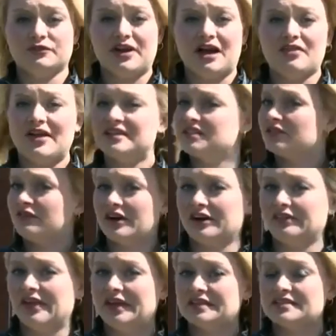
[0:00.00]
For now, that's the
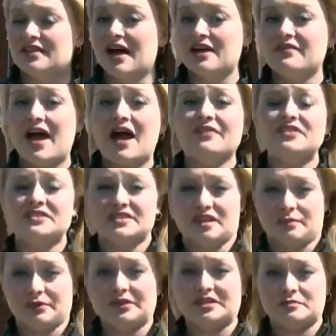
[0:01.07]
very latest live at the
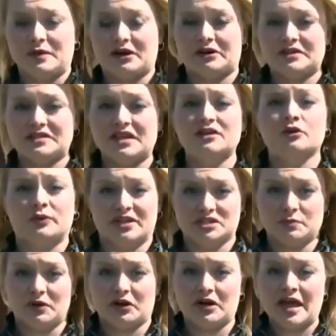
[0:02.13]
State Police Barracks in
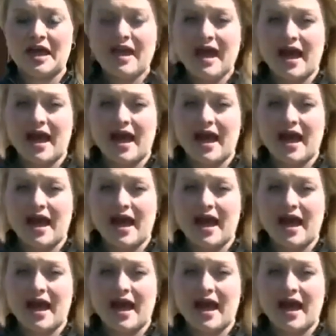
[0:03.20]
Greensburg.